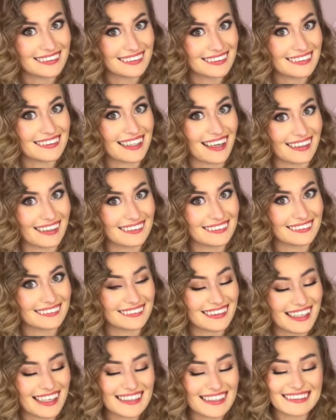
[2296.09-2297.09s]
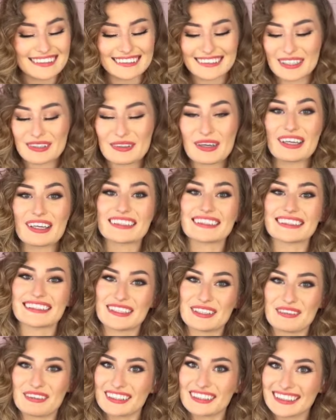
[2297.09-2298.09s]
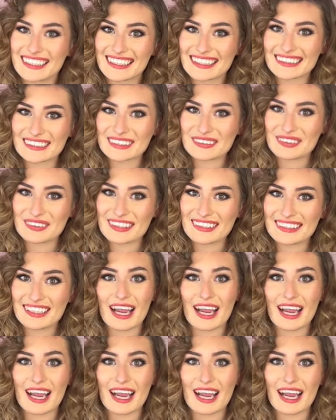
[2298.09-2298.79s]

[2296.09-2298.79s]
Yeah. So I'll see you on the next one.